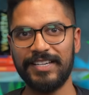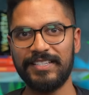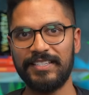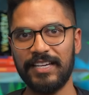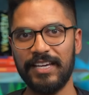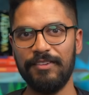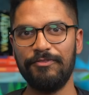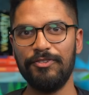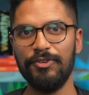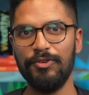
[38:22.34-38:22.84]

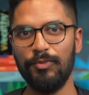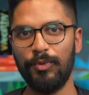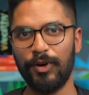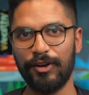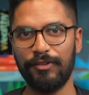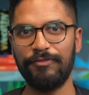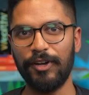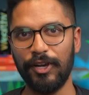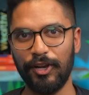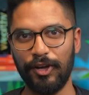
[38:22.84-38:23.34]
if you want to
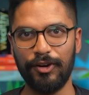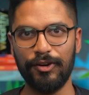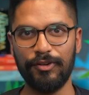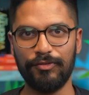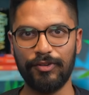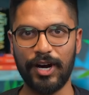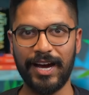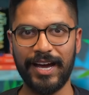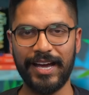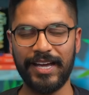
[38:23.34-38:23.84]
follow
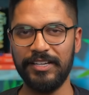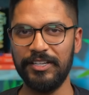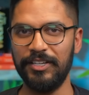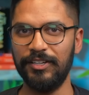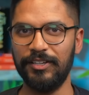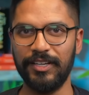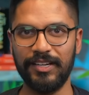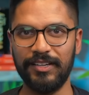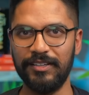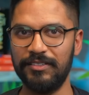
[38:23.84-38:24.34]
Ryan, you're
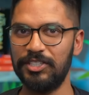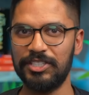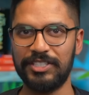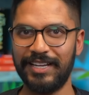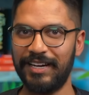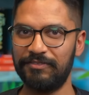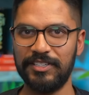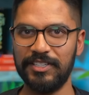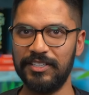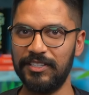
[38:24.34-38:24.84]
going to just
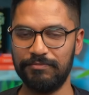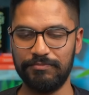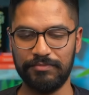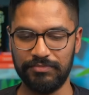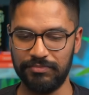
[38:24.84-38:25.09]
have to